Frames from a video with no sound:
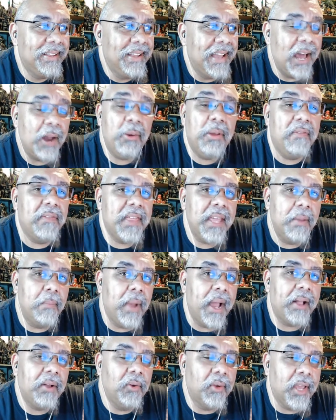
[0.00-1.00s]
I don't even think
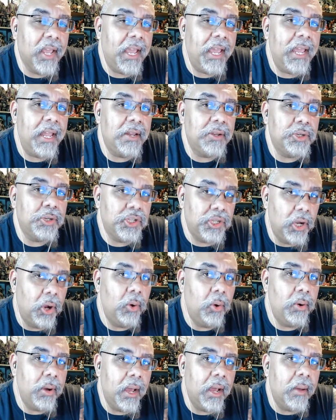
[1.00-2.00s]
Michael Caine
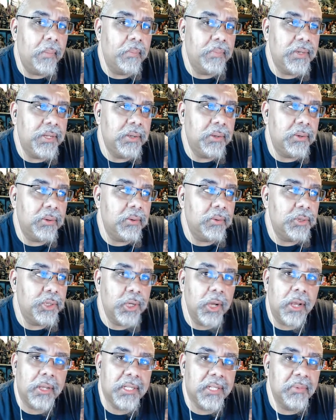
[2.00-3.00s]
showed up to
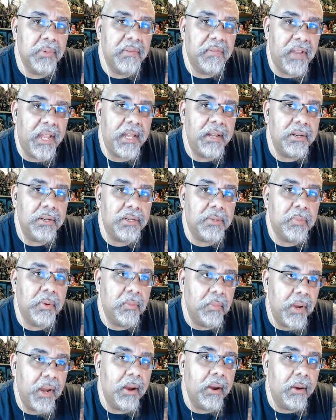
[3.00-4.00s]
Jaws the Revenge
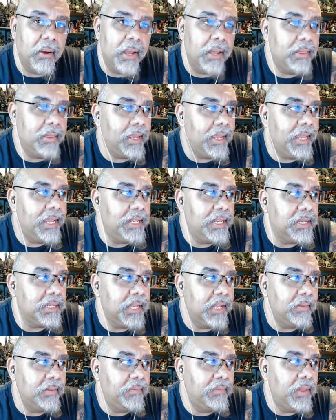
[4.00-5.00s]
premiere. I think he just
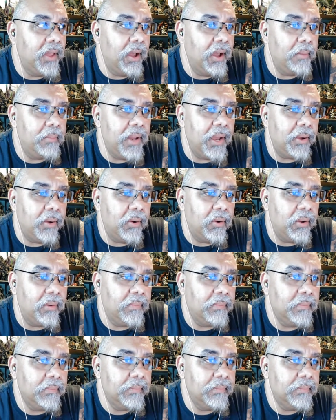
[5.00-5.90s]
said, no, I'm not going.